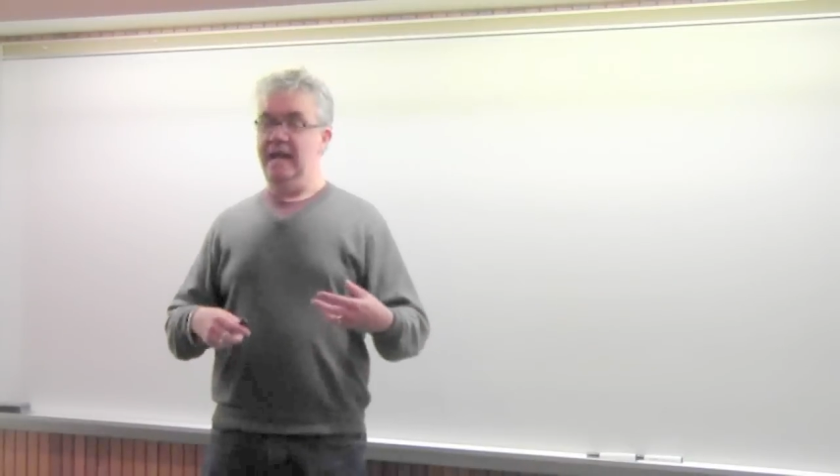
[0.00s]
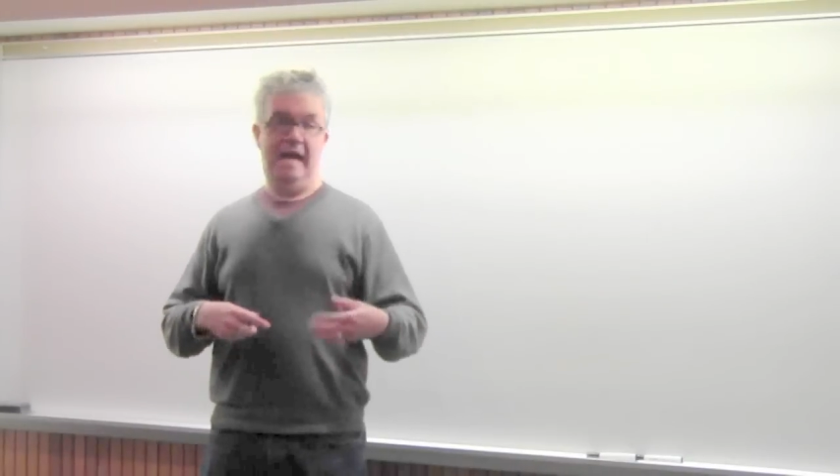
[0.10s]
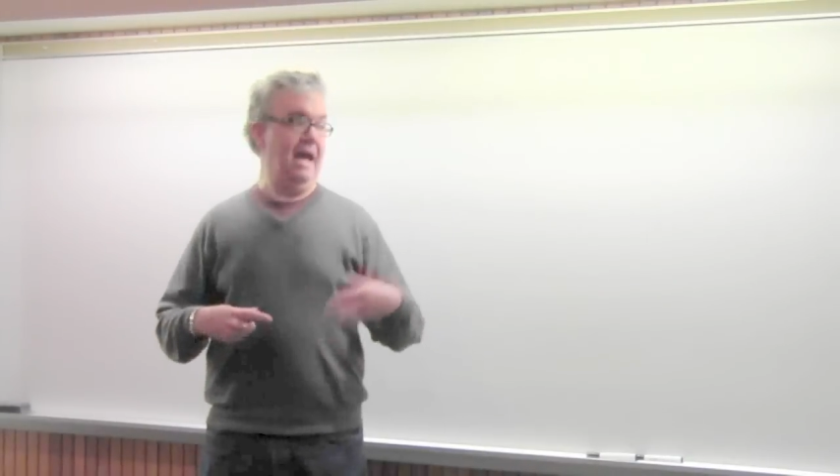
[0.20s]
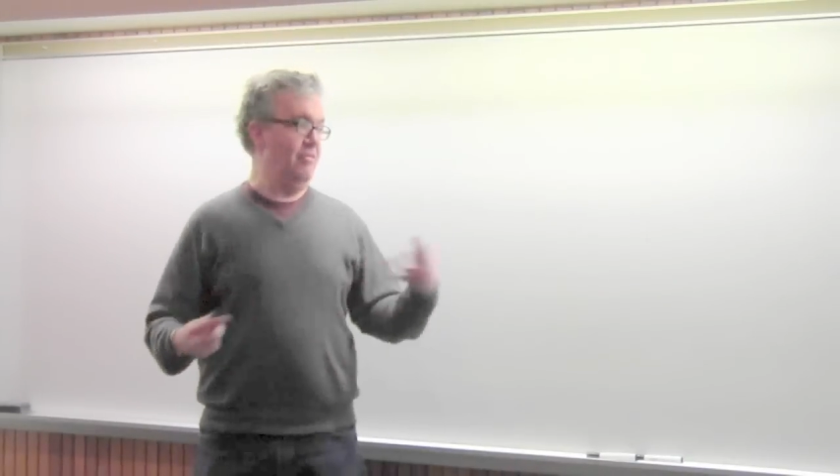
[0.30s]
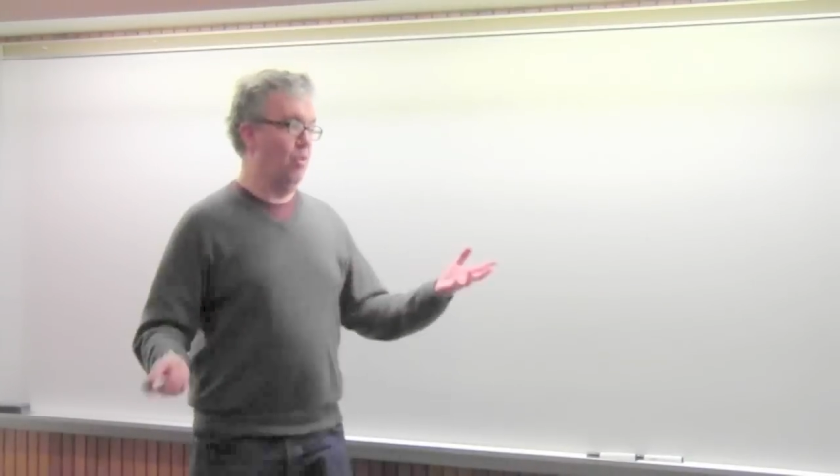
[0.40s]

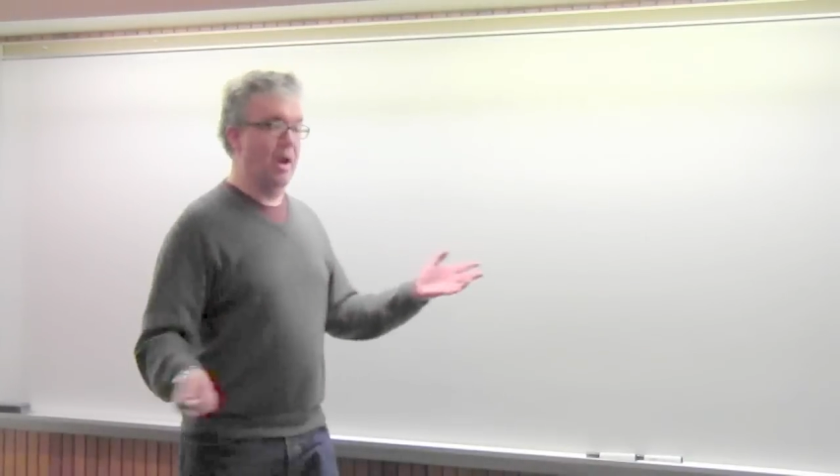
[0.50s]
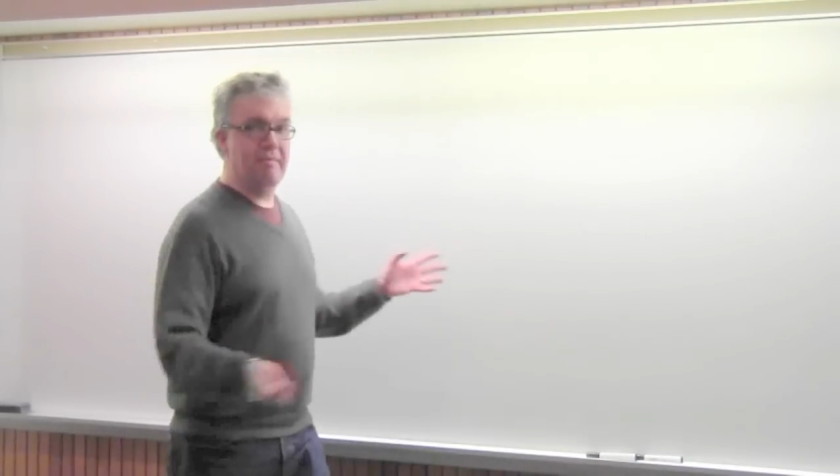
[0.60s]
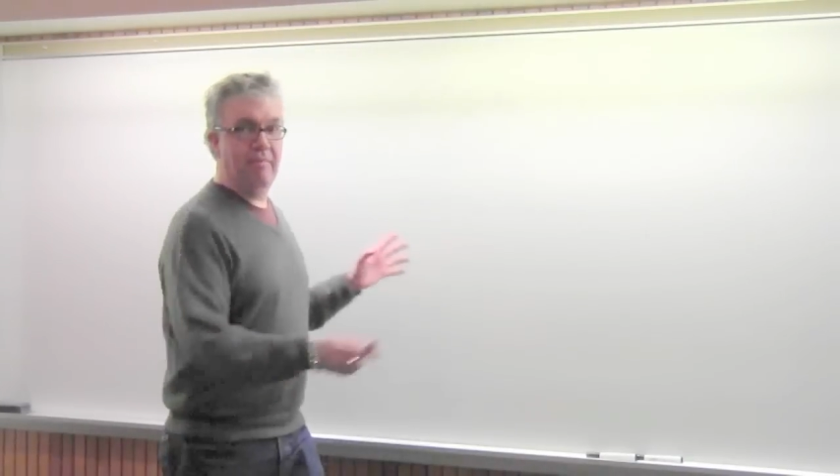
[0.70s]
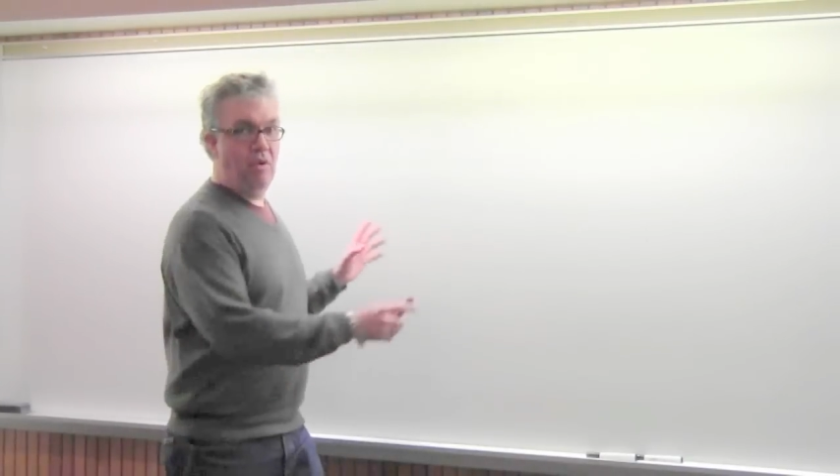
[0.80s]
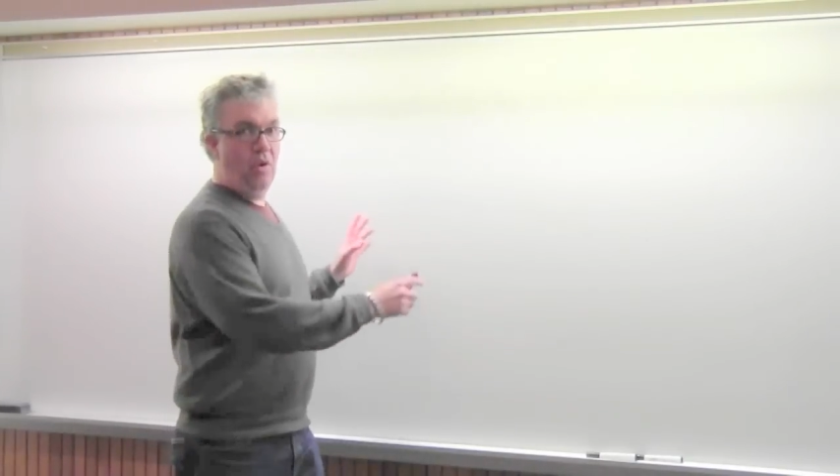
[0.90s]
and I have a
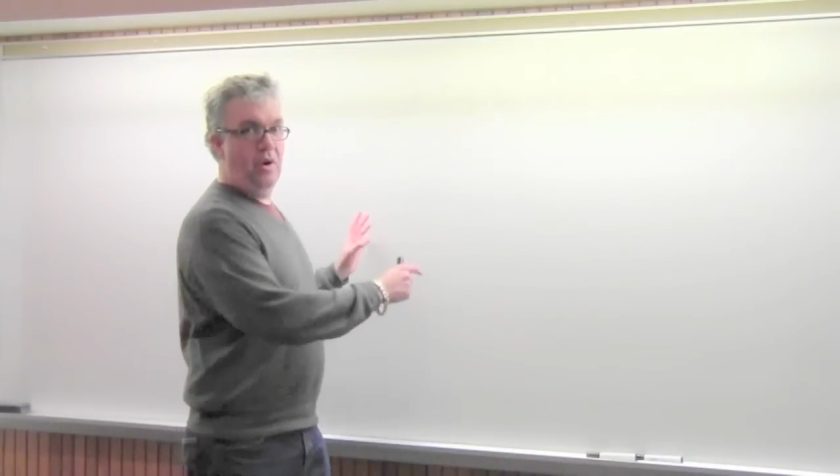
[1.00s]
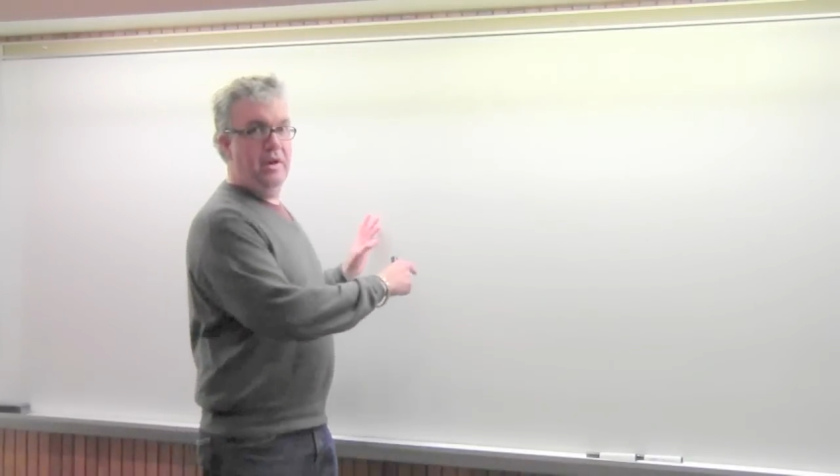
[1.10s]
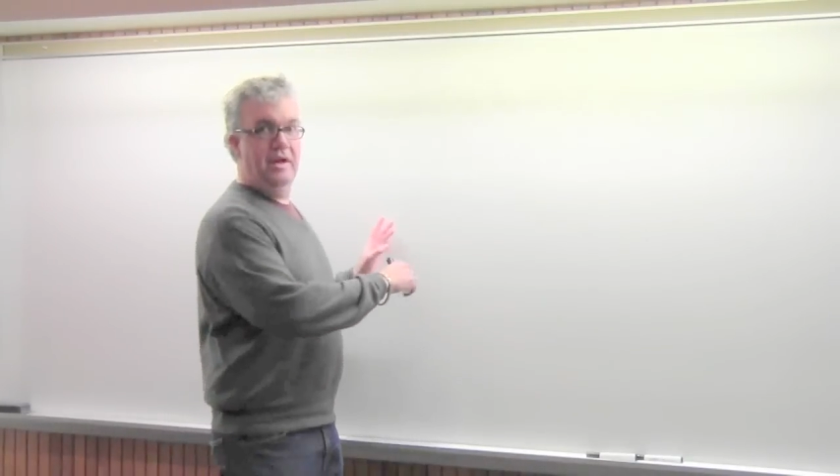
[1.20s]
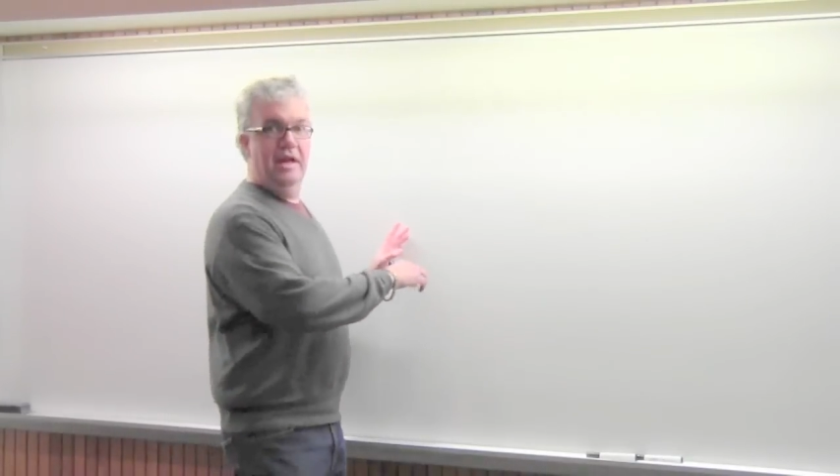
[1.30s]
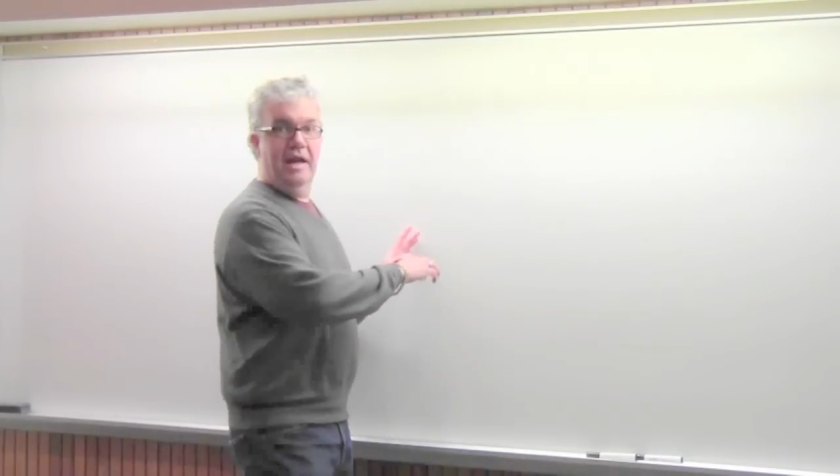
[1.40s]
whiteboard